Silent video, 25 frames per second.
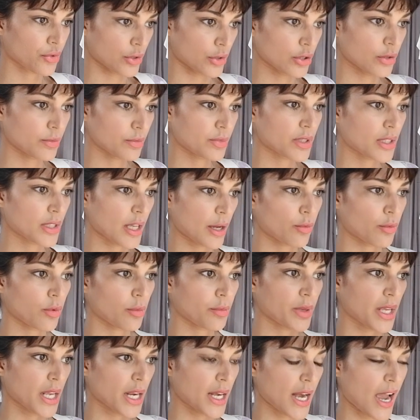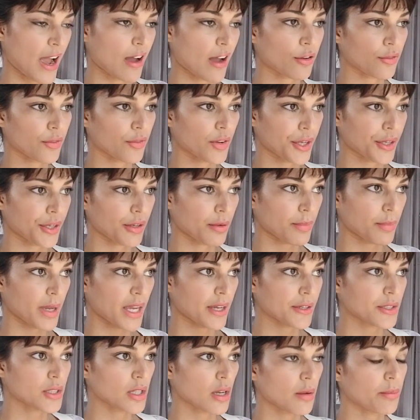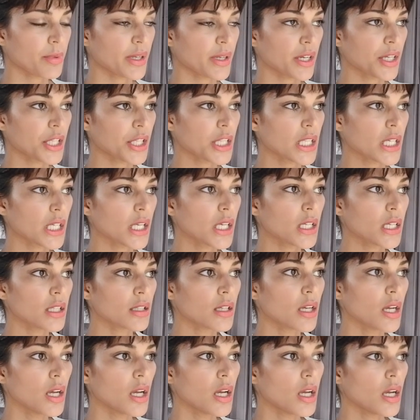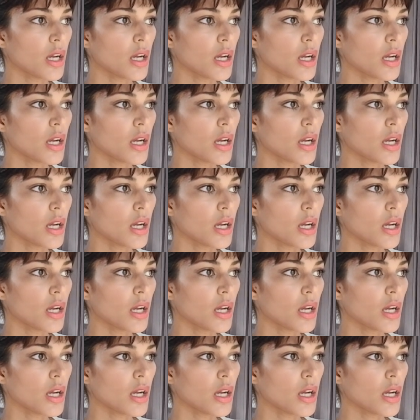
groups there will be an alpha and a beta, but I think in